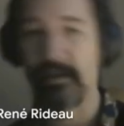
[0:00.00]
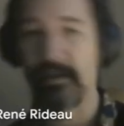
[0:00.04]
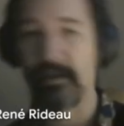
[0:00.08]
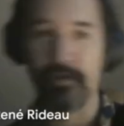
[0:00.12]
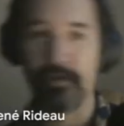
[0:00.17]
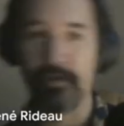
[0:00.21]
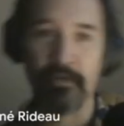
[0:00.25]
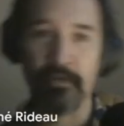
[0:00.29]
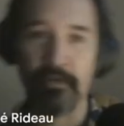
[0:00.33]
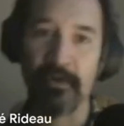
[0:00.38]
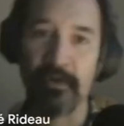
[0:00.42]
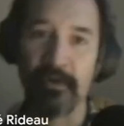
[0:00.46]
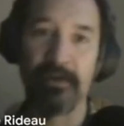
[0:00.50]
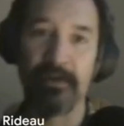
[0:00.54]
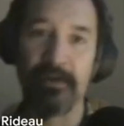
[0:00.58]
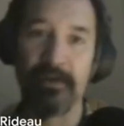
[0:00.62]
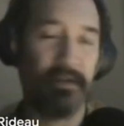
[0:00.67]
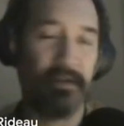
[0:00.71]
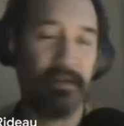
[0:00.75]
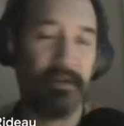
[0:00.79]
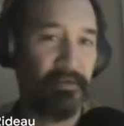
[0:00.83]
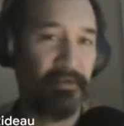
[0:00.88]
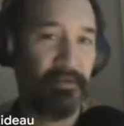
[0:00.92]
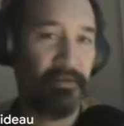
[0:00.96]
wrong
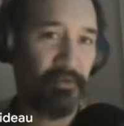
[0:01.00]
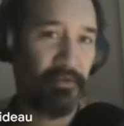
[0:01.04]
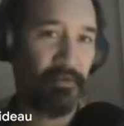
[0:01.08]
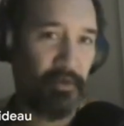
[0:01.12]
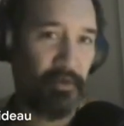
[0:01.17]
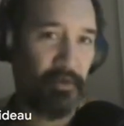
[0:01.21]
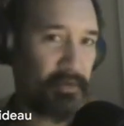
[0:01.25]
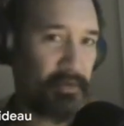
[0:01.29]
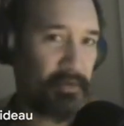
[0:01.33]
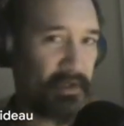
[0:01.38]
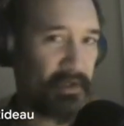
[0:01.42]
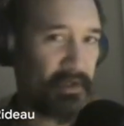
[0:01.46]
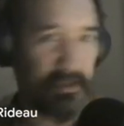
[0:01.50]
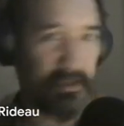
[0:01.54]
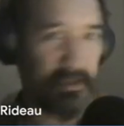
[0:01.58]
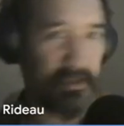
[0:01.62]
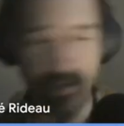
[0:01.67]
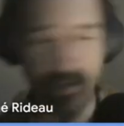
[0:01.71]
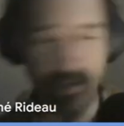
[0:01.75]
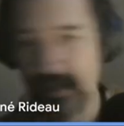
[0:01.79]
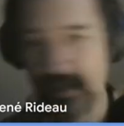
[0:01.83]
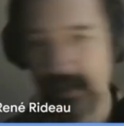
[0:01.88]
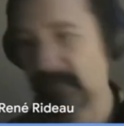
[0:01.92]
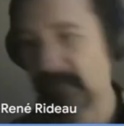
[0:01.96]
is if the committee
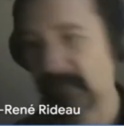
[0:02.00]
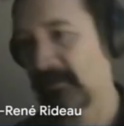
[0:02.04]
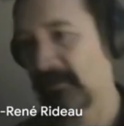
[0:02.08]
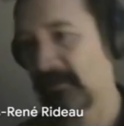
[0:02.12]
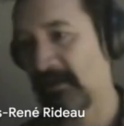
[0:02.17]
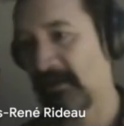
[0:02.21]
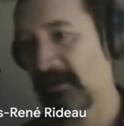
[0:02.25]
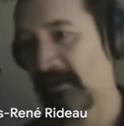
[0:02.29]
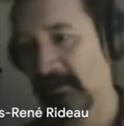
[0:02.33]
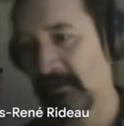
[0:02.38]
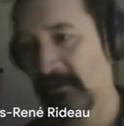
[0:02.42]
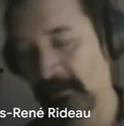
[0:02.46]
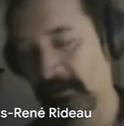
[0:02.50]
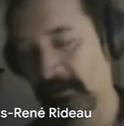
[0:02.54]
gets hacked. So that's a